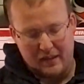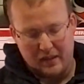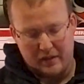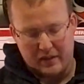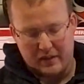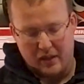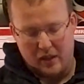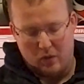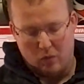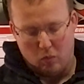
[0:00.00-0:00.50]

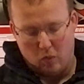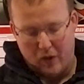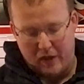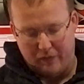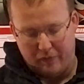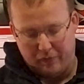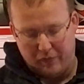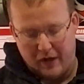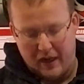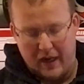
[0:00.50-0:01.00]
it does
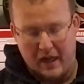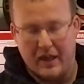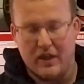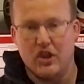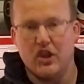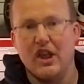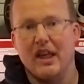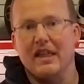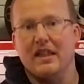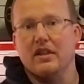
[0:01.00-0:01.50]
come with
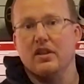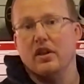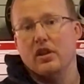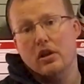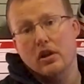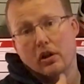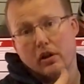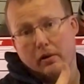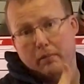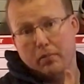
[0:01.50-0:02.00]

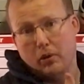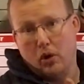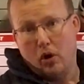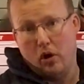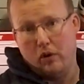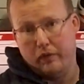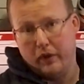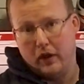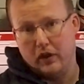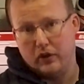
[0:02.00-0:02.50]
sheets that you
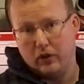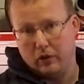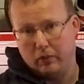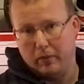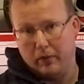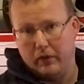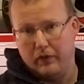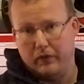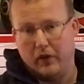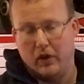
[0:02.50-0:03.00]
can put over
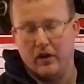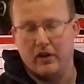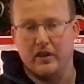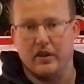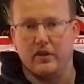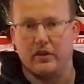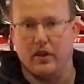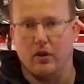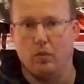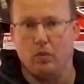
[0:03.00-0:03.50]
the top of the
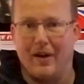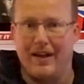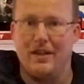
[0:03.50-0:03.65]
visor,